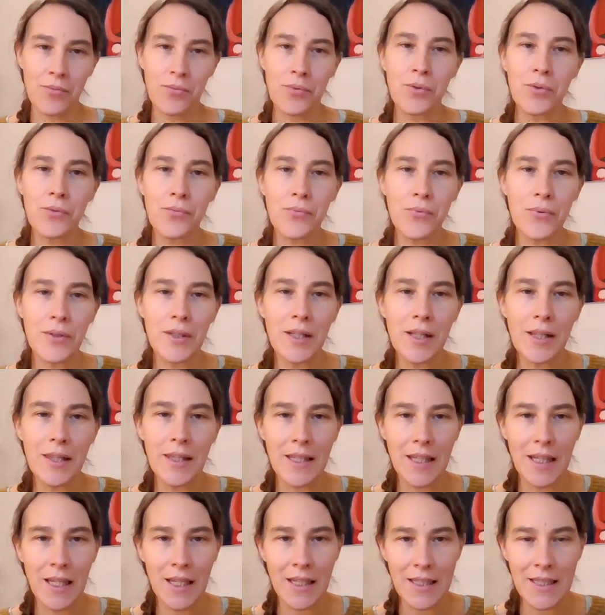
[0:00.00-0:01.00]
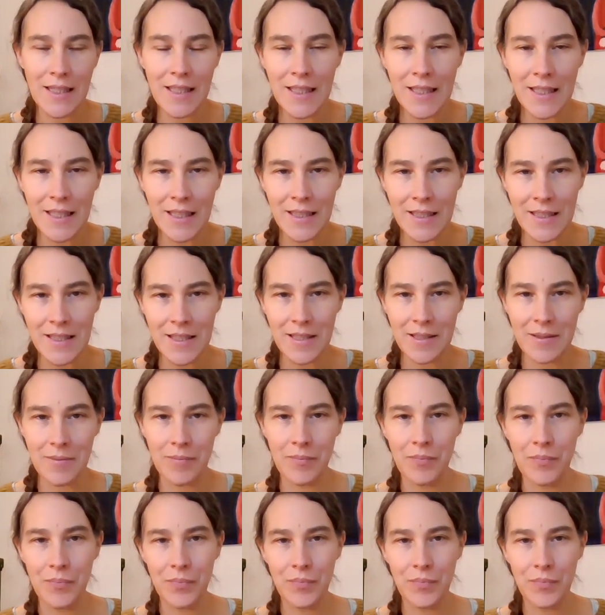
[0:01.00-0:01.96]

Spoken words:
fulfill their needs.